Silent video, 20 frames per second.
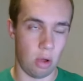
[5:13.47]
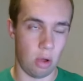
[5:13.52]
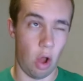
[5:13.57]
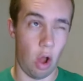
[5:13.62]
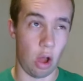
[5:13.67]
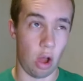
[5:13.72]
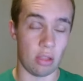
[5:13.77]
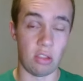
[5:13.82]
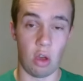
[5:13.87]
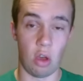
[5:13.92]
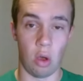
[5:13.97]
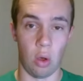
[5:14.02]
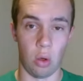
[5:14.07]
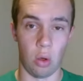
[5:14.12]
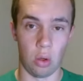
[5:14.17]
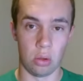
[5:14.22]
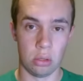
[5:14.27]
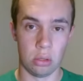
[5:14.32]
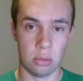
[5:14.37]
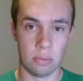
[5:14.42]
on the
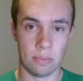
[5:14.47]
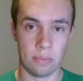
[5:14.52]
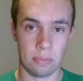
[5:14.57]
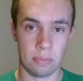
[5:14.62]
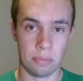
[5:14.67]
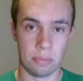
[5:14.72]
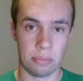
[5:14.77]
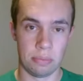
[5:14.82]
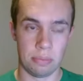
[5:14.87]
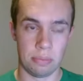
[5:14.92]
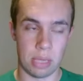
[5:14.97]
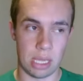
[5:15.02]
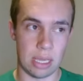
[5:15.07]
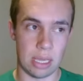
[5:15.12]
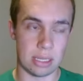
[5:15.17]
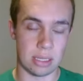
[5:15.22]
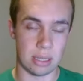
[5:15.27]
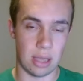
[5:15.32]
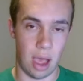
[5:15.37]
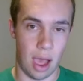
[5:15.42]
whole
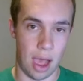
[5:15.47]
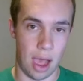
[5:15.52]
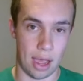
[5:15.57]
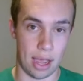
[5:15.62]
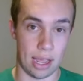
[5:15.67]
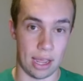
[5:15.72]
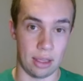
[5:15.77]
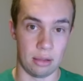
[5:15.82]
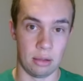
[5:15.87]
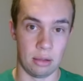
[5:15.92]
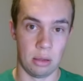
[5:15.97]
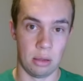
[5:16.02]
is high.